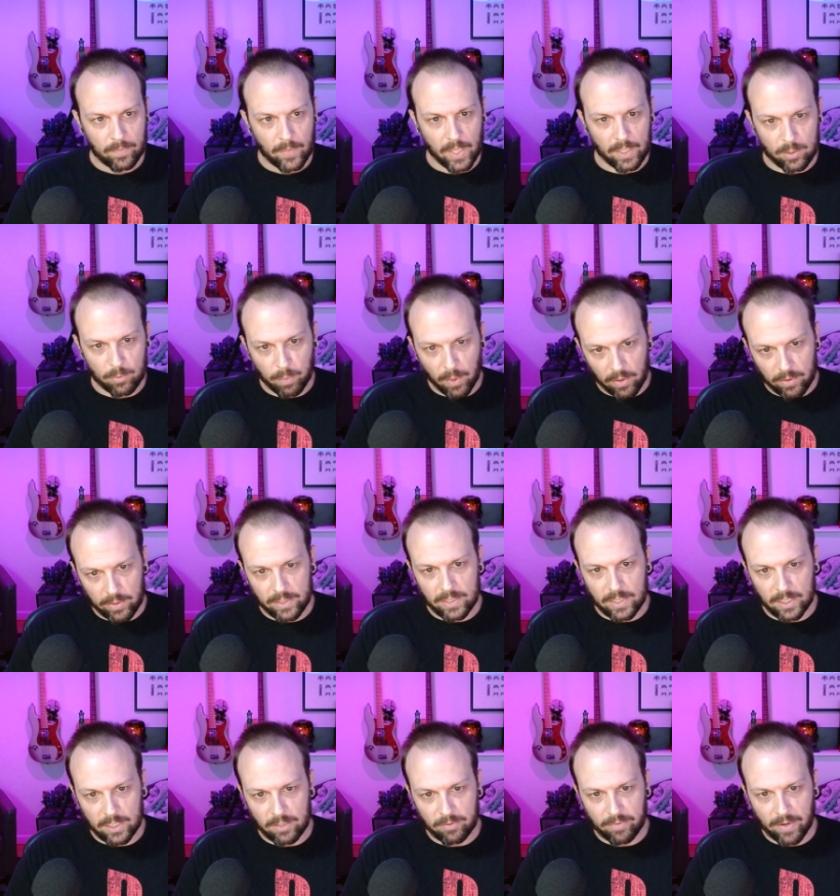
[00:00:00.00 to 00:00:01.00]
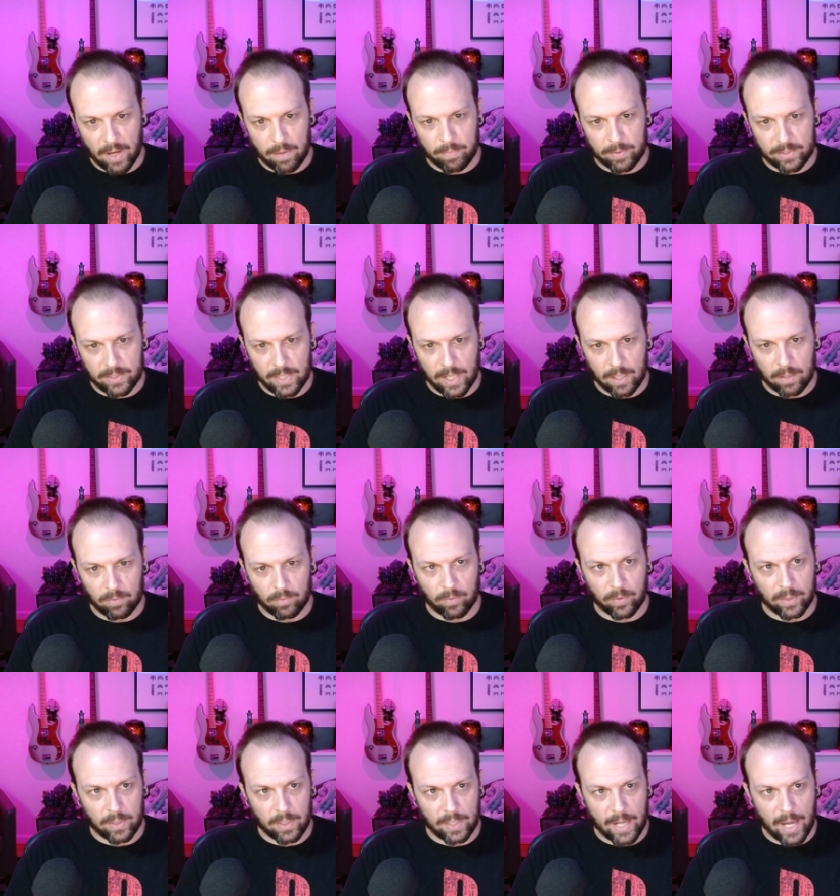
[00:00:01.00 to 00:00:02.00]
Exploded 65%
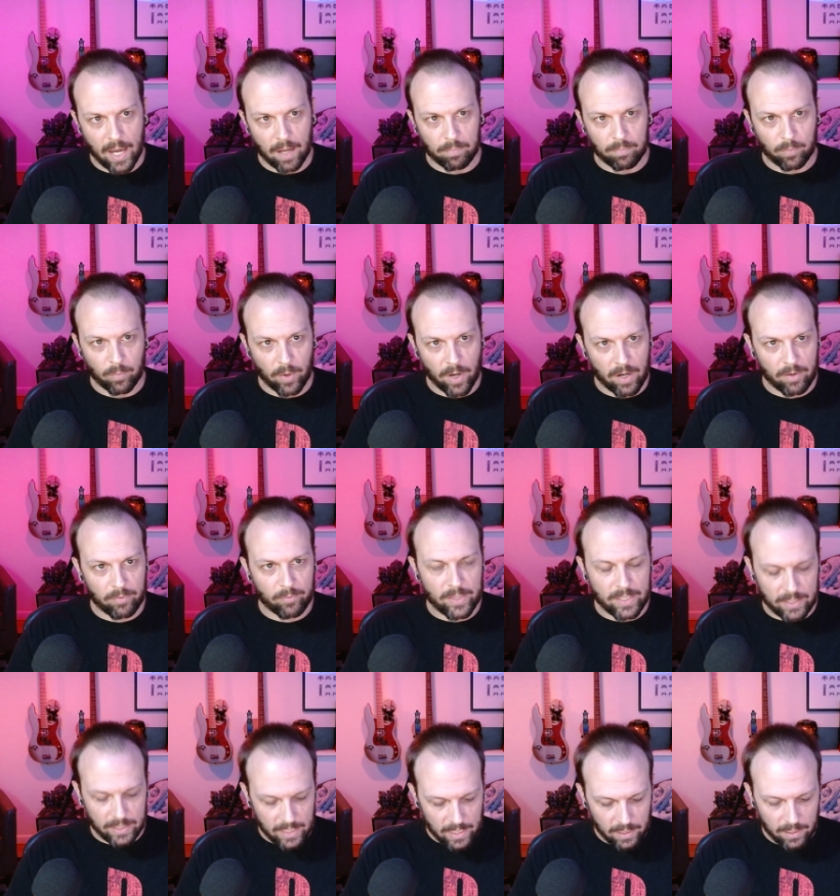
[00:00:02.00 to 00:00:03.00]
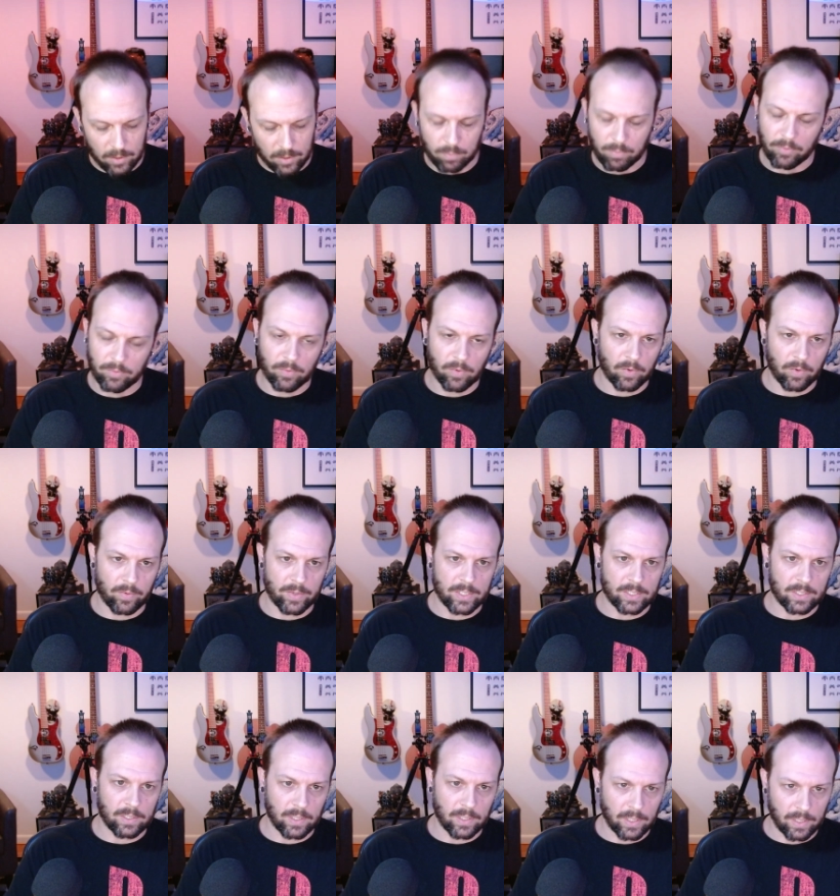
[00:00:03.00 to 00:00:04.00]
with a knob. Where have we seen this before
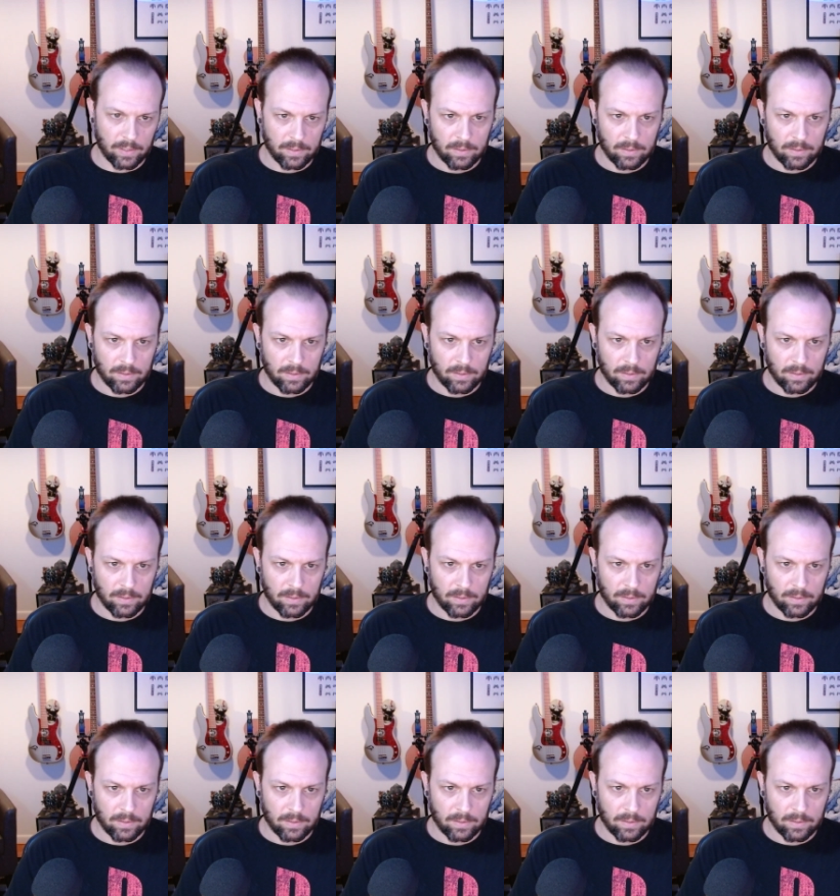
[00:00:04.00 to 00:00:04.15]
recently?